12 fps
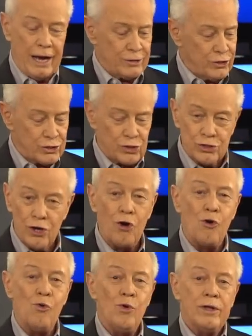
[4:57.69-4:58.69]
I just
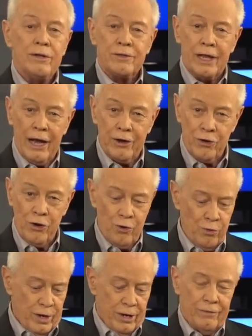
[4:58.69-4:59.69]
know that I
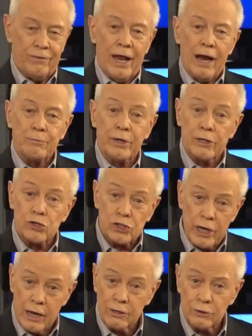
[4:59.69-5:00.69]
know that I'm going to
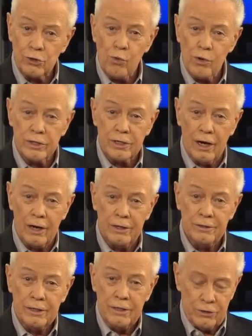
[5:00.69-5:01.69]
stand on the Word of God,